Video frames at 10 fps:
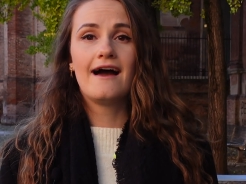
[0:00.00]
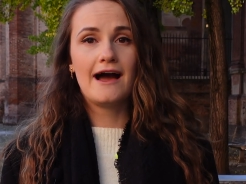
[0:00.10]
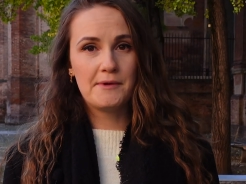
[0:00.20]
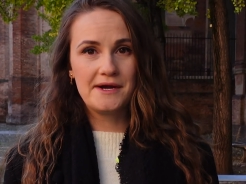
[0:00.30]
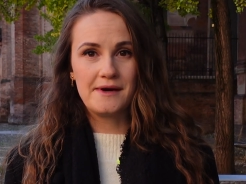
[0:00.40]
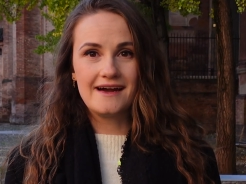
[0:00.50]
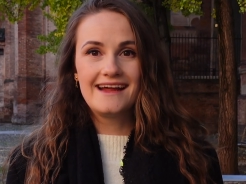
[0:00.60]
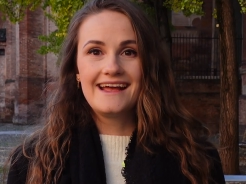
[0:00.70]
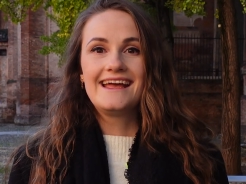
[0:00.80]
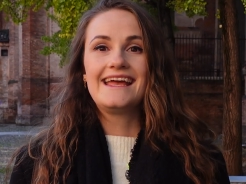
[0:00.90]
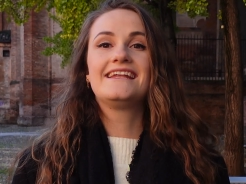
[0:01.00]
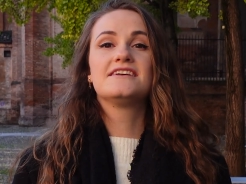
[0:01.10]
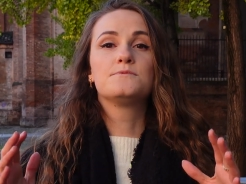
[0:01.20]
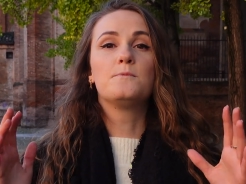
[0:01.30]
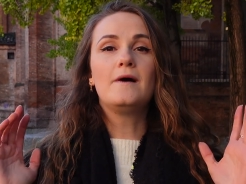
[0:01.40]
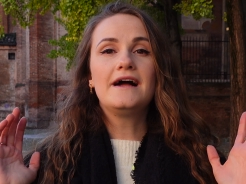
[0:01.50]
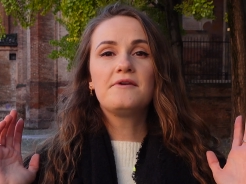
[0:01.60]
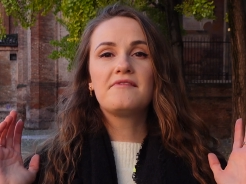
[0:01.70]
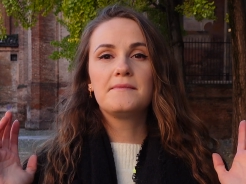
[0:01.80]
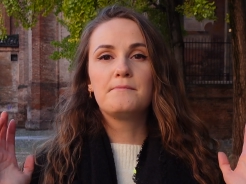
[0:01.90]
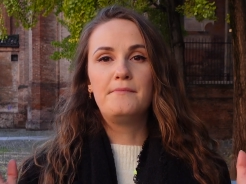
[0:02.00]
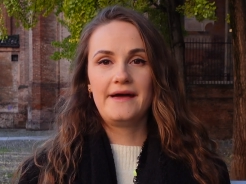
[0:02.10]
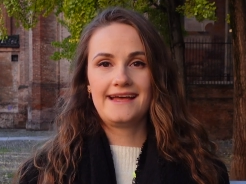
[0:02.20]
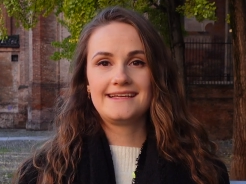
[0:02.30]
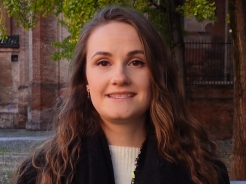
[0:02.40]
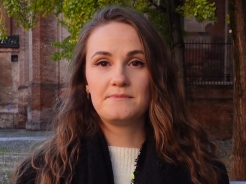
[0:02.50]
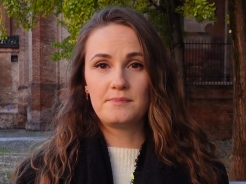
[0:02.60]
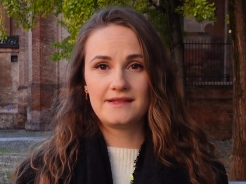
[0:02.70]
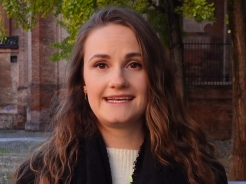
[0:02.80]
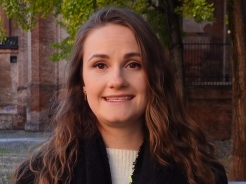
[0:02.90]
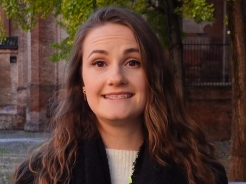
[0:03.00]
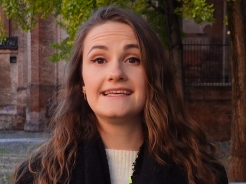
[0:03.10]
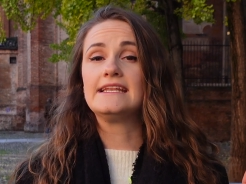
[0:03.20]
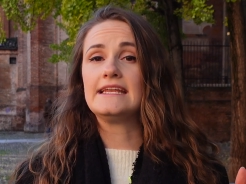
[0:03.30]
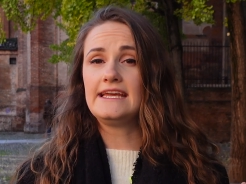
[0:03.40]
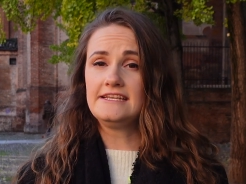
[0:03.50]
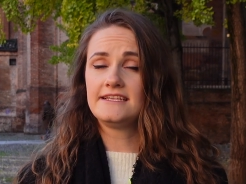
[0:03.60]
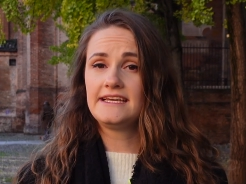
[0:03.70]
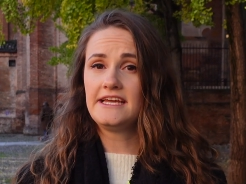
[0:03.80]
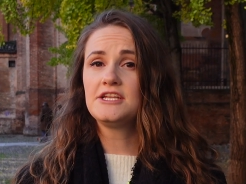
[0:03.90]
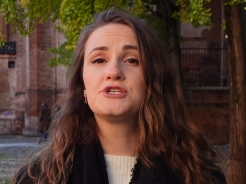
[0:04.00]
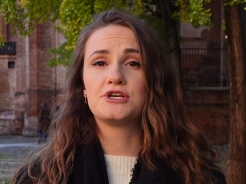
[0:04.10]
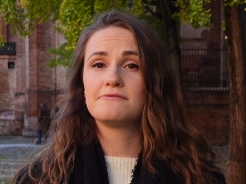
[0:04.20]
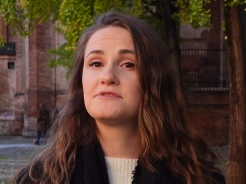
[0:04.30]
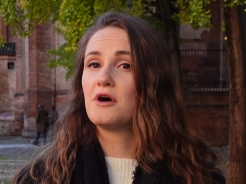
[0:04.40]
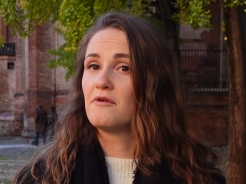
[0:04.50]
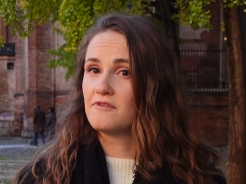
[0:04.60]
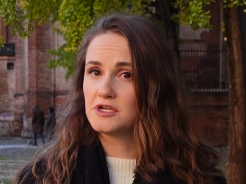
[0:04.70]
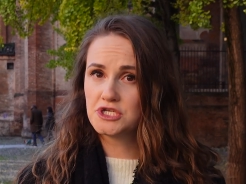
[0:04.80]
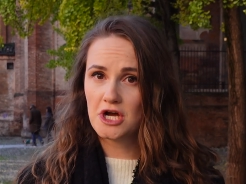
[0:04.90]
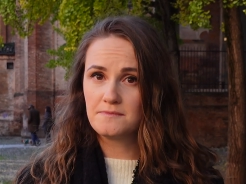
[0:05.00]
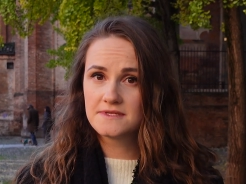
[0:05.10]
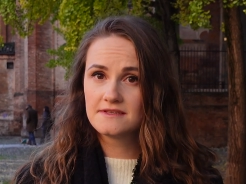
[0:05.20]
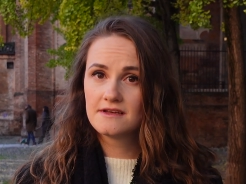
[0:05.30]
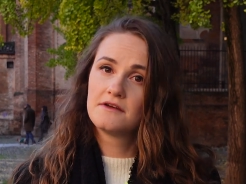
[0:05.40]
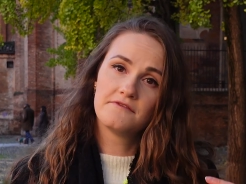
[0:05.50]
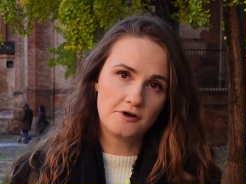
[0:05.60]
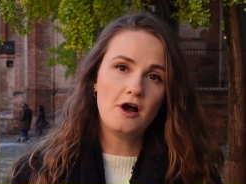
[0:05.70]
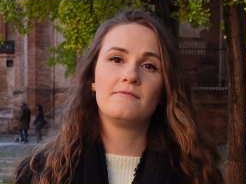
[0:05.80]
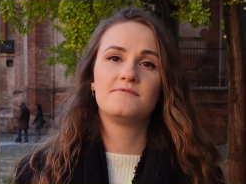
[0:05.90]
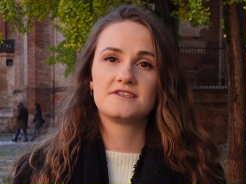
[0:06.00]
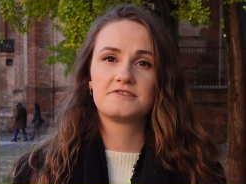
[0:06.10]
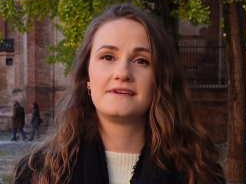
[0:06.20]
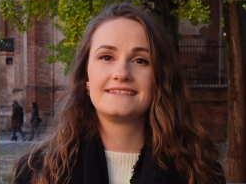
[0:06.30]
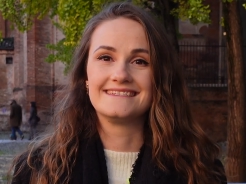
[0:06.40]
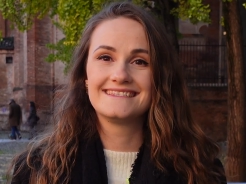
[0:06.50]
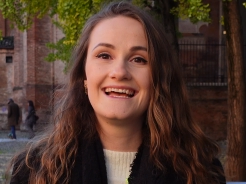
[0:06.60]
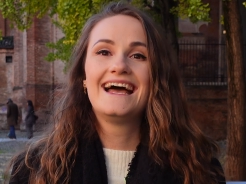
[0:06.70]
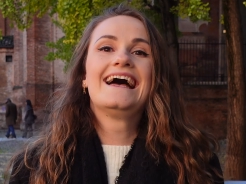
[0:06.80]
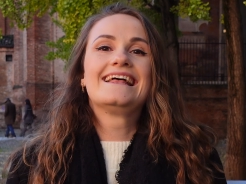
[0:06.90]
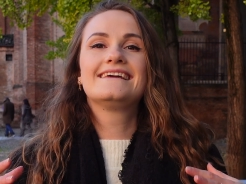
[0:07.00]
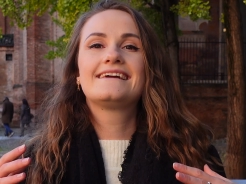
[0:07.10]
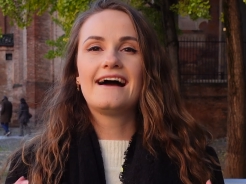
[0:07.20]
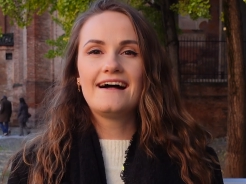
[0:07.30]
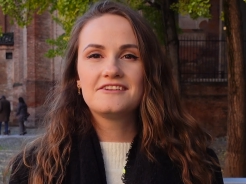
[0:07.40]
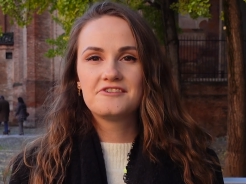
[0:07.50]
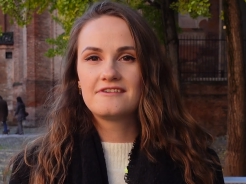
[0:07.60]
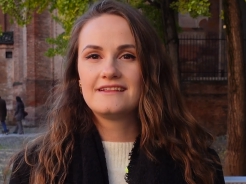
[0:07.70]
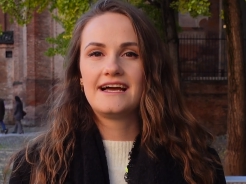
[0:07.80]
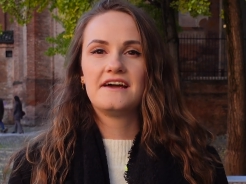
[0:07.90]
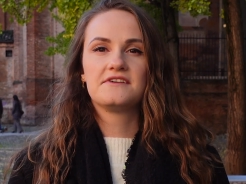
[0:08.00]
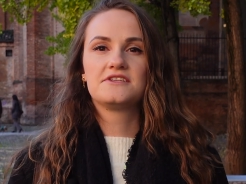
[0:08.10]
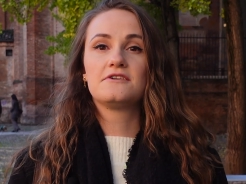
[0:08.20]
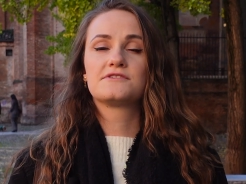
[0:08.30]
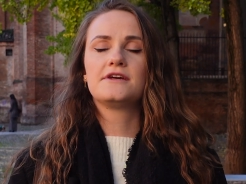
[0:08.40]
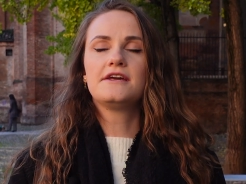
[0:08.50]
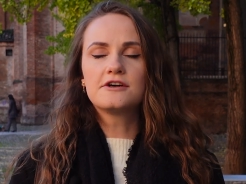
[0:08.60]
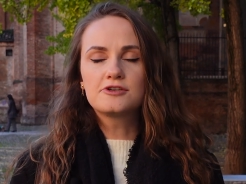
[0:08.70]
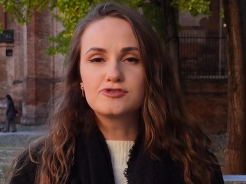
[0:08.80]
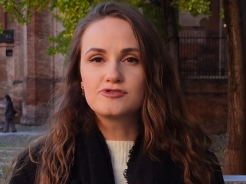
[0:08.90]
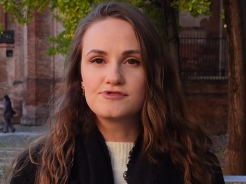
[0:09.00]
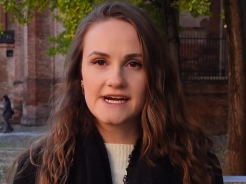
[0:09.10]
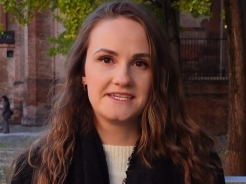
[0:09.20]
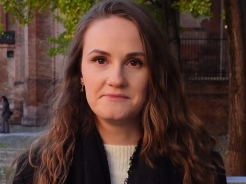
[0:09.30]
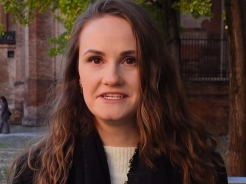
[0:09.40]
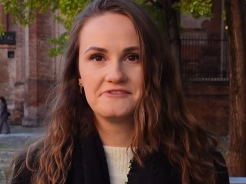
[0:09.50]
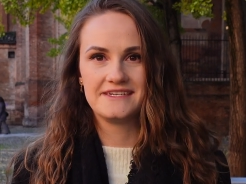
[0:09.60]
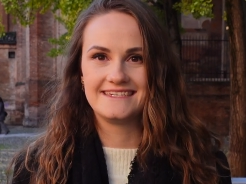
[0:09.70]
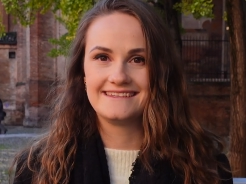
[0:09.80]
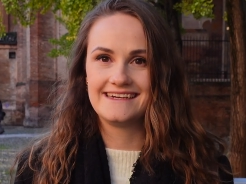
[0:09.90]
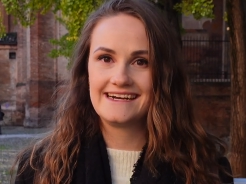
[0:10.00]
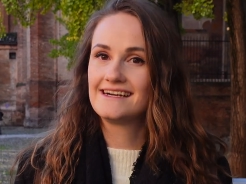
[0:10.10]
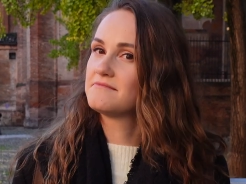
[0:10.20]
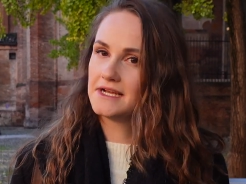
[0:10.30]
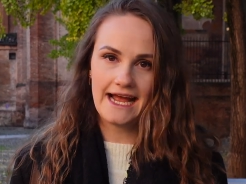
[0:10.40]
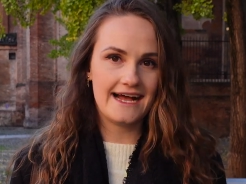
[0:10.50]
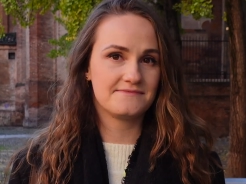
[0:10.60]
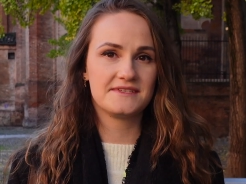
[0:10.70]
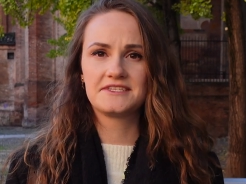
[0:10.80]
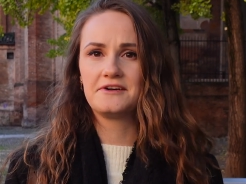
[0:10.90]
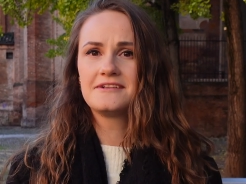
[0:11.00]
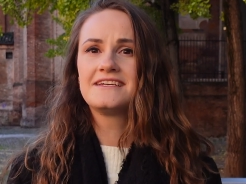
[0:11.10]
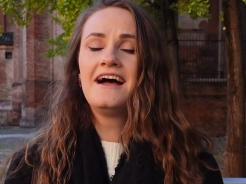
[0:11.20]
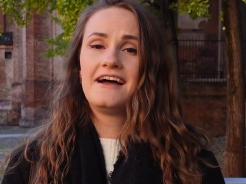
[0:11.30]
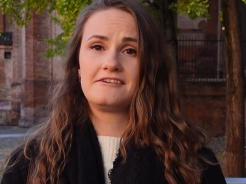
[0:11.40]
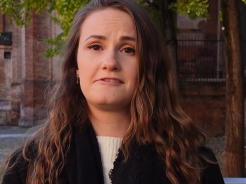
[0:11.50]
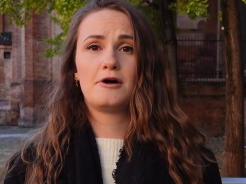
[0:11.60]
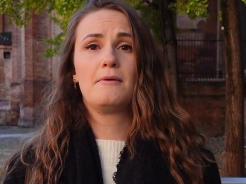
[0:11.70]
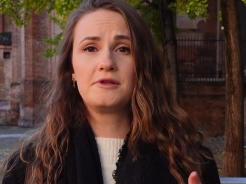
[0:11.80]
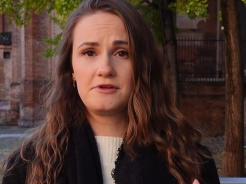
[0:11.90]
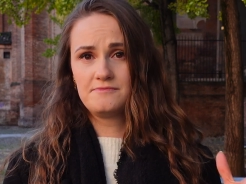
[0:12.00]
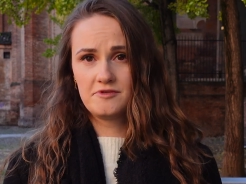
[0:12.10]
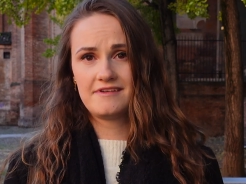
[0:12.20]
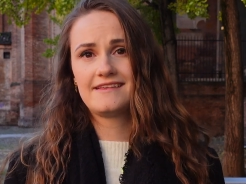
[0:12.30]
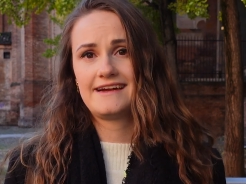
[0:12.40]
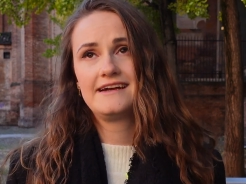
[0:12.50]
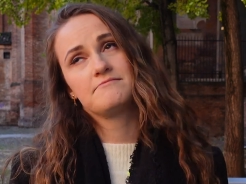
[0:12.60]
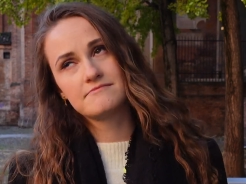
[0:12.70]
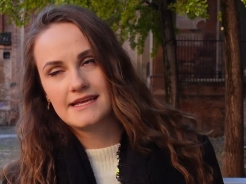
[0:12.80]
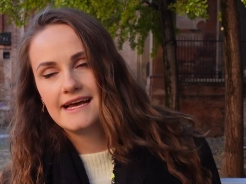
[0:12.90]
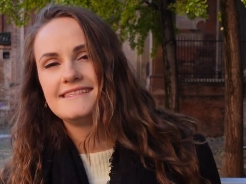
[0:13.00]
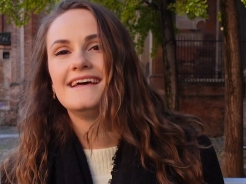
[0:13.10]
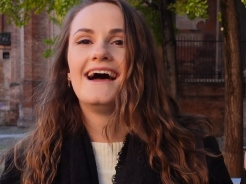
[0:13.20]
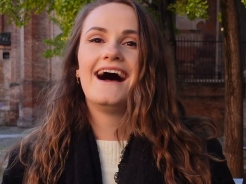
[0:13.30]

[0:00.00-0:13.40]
However, it is one of the best places in Italy in terms of jobs, for obvious reasons. The cultural life is also incredibly rich there. It has me sold, and although I'm not moving there yet,